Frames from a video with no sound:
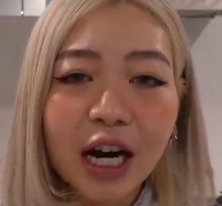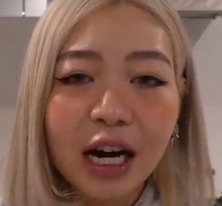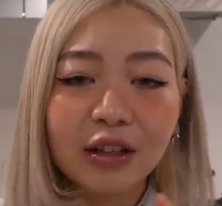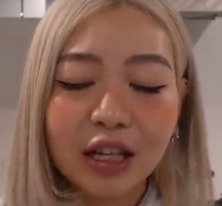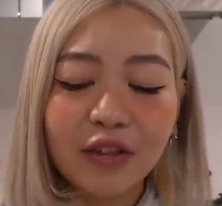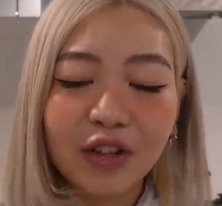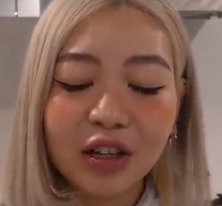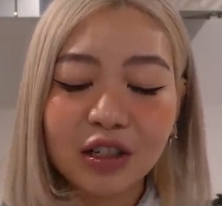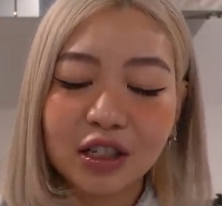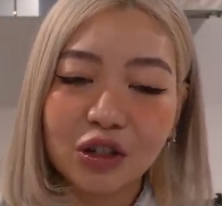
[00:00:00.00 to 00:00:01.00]
I'll leave it
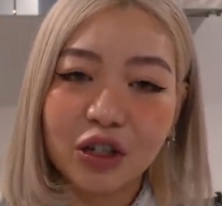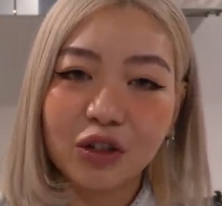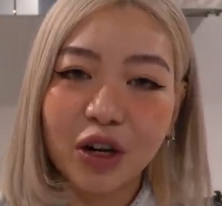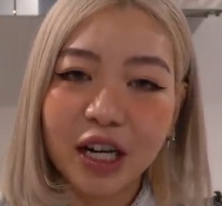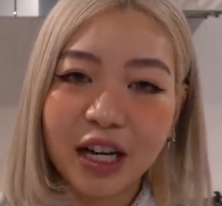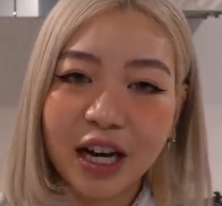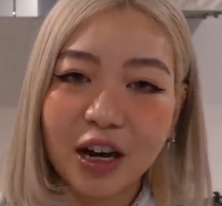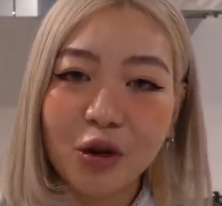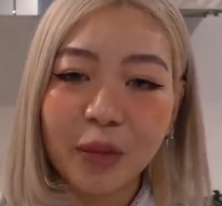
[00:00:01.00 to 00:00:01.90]
on the screen right now.